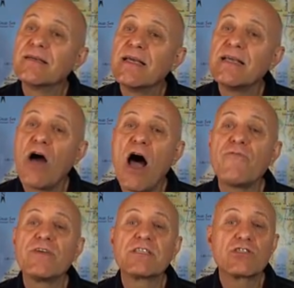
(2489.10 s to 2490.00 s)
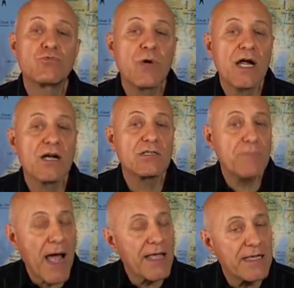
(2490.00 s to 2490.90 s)
He often swears
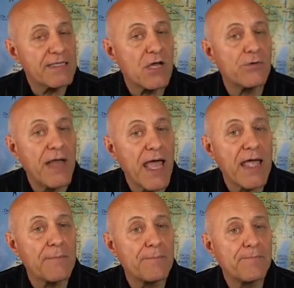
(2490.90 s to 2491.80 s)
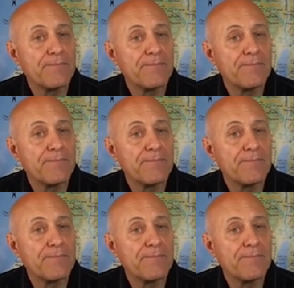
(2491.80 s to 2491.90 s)
by his own name.